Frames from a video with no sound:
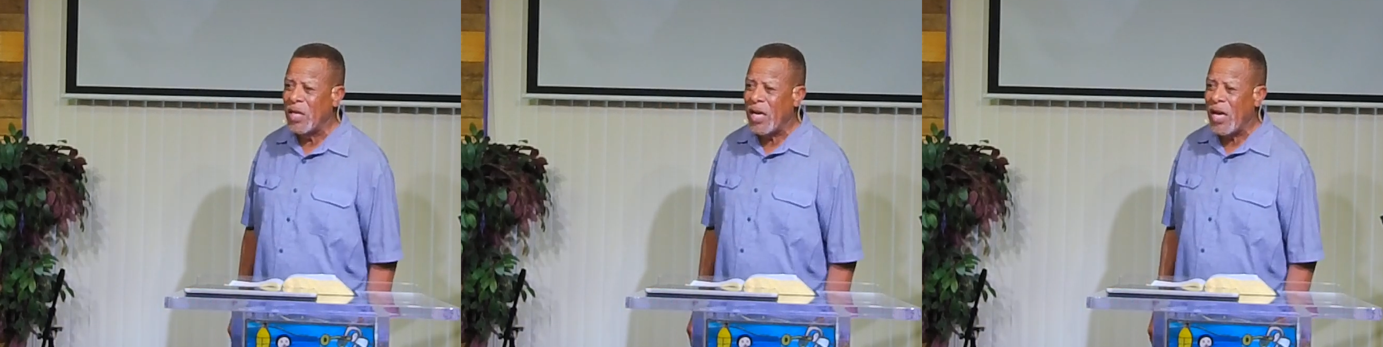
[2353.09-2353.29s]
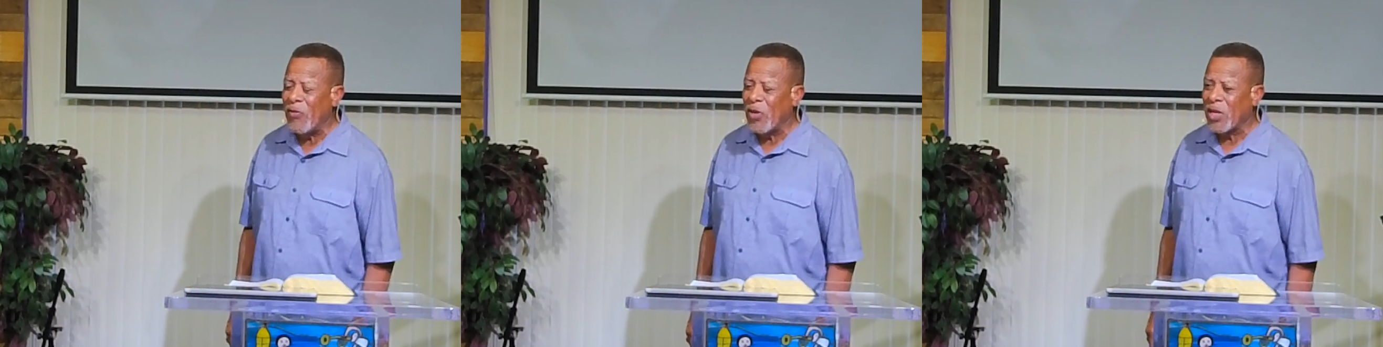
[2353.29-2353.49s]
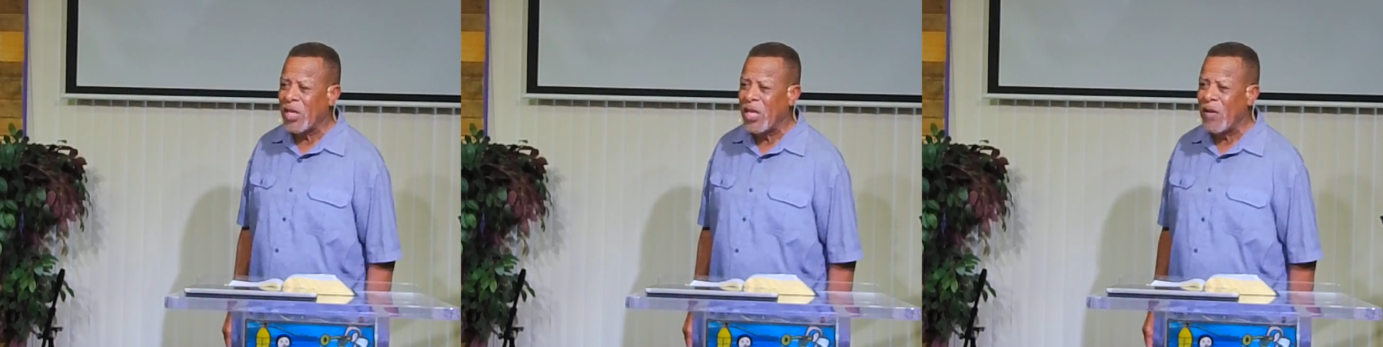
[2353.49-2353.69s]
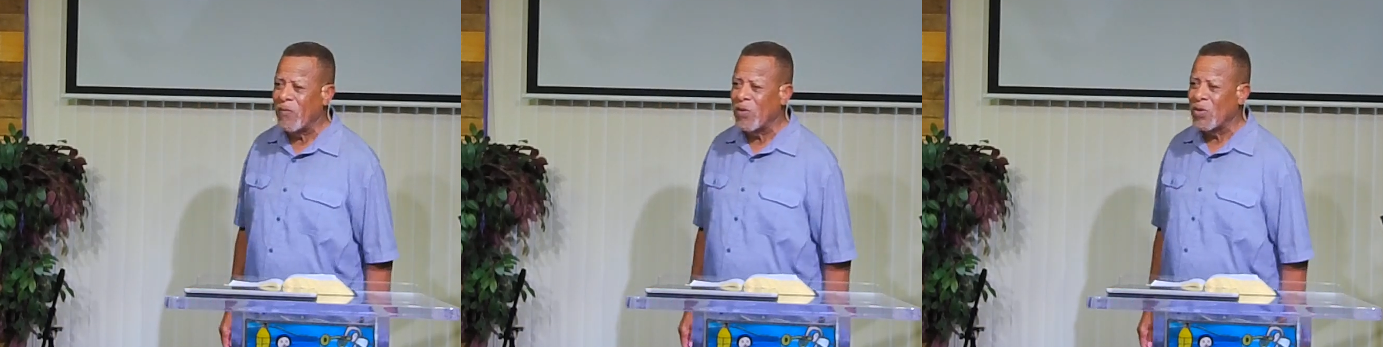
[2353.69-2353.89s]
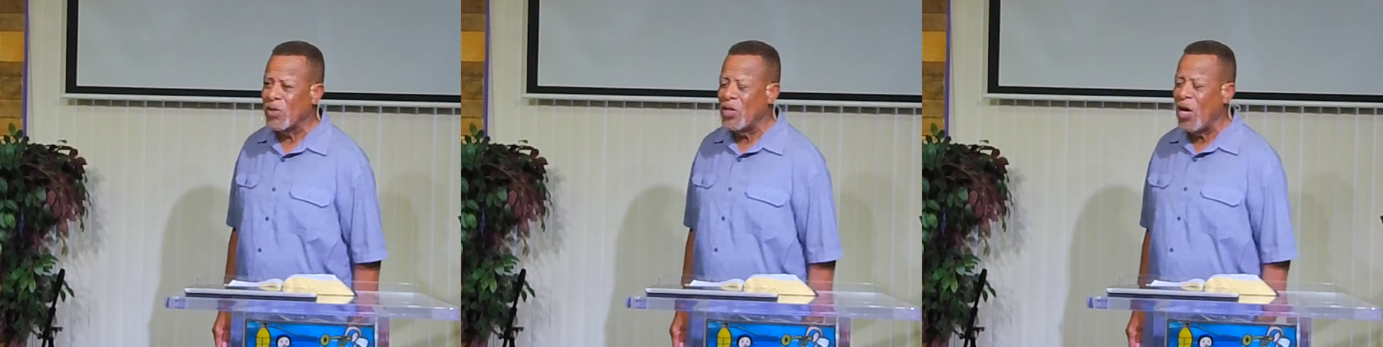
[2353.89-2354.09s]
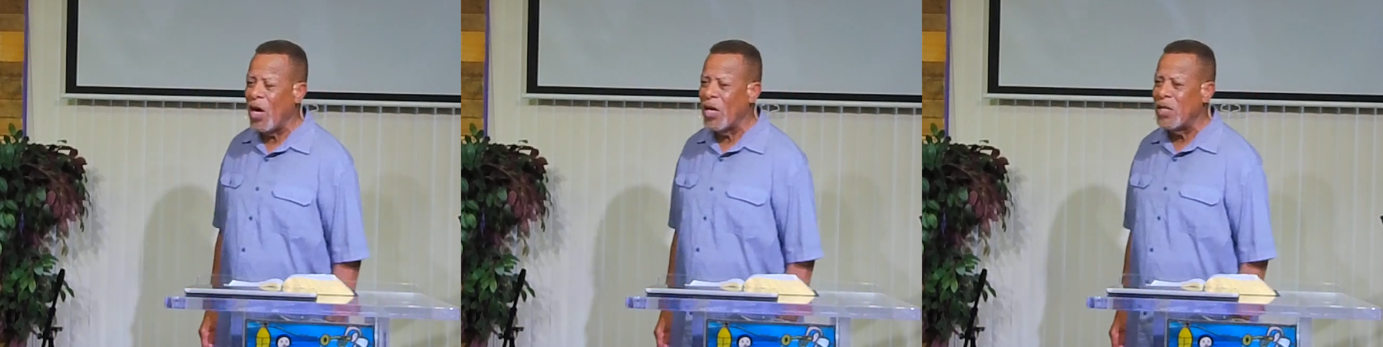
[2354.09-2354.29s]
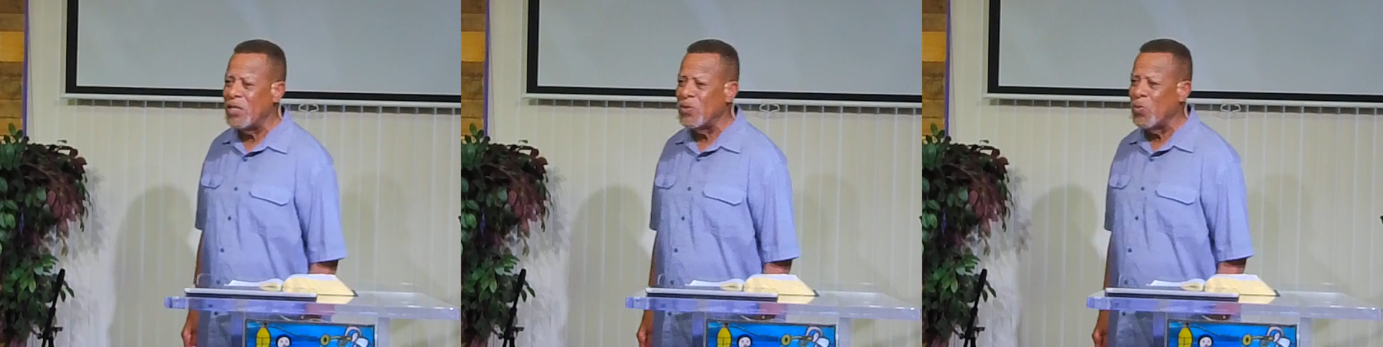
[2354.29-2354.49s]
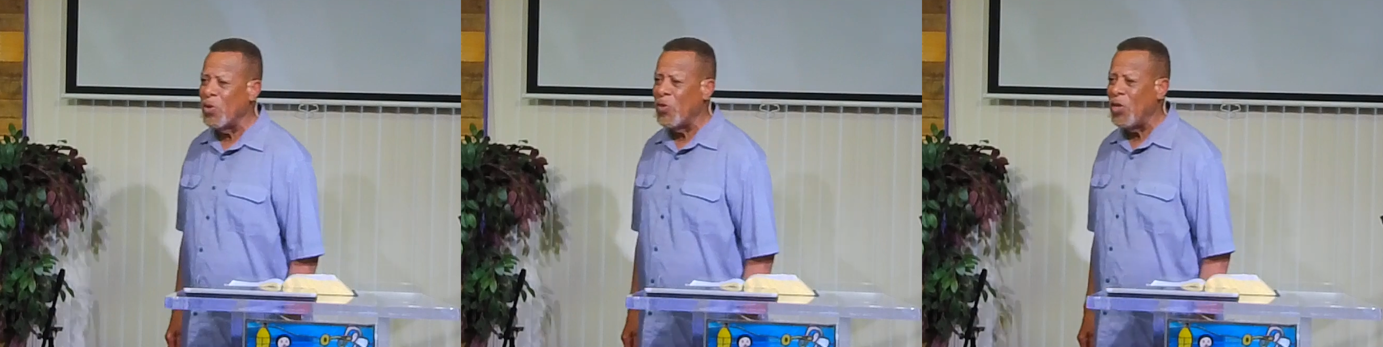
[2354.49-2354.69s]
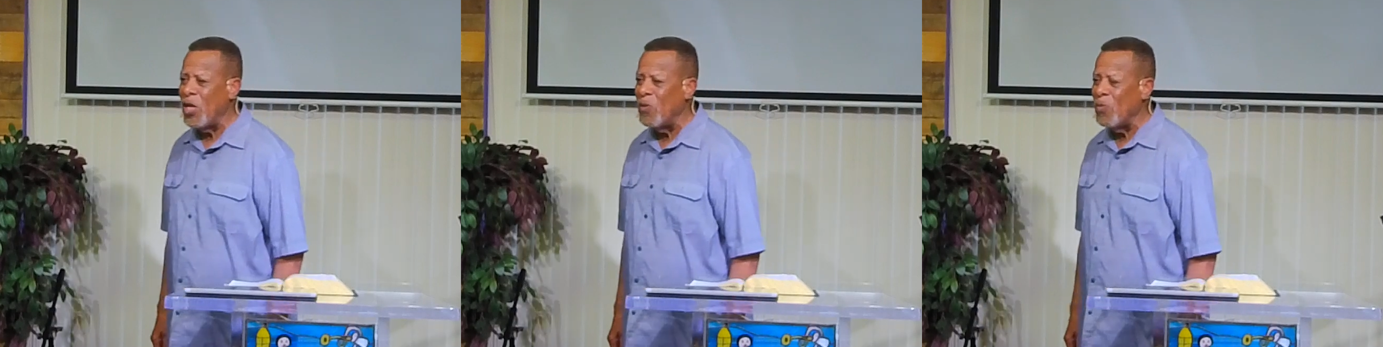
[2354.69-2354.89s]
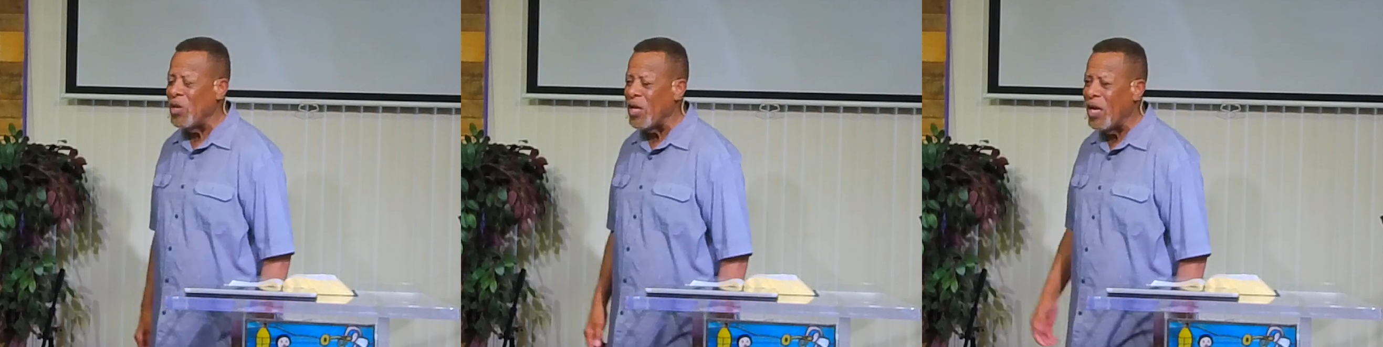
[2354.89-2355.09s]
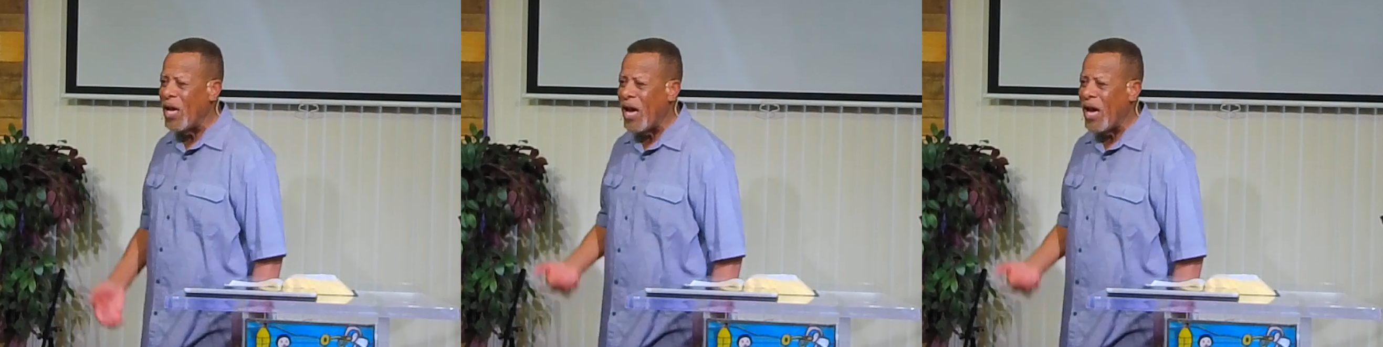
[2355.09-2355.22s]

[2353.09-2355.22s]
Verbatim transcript: and the kingdom of God is within me.